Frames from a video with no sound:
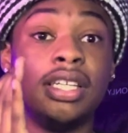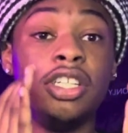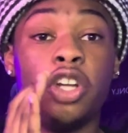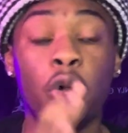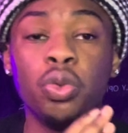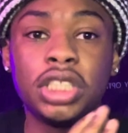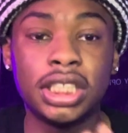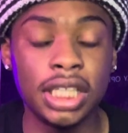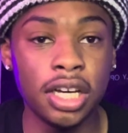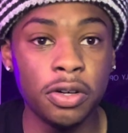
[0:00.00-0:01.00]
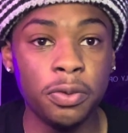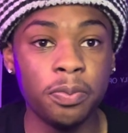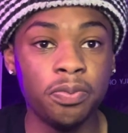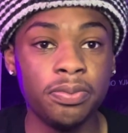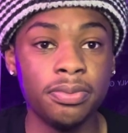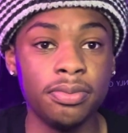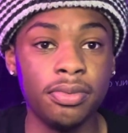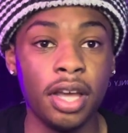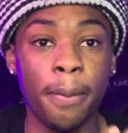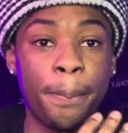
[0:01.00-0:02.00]
don't sell
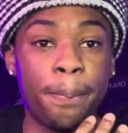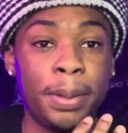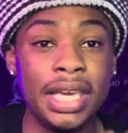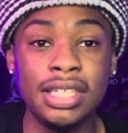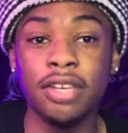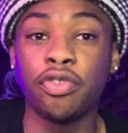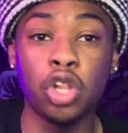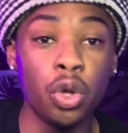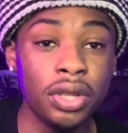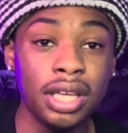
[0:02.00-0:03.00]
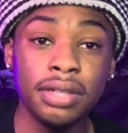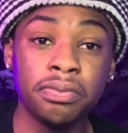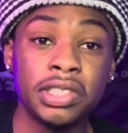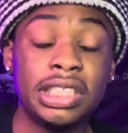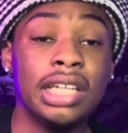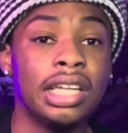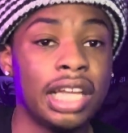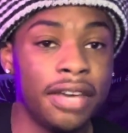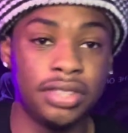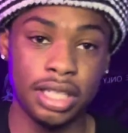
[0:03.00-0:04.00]
a piece of clothing, sell a
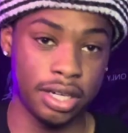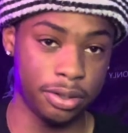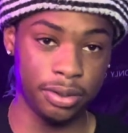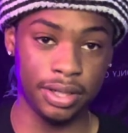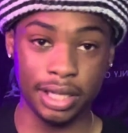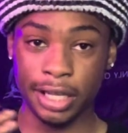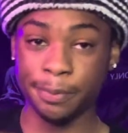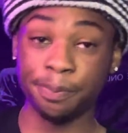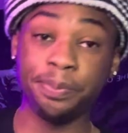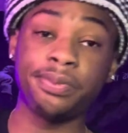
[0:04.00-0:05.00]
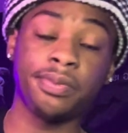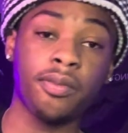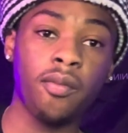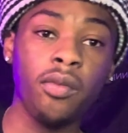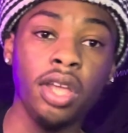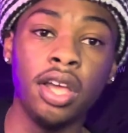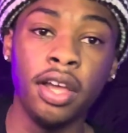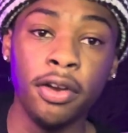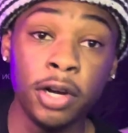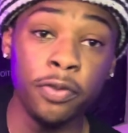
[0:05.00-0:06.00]
lifestyle. Like,
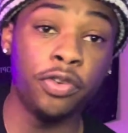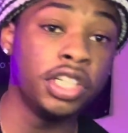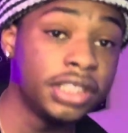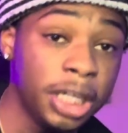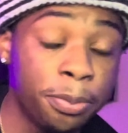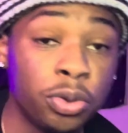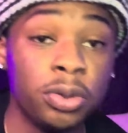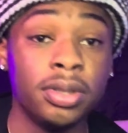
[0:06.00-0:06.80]
for example,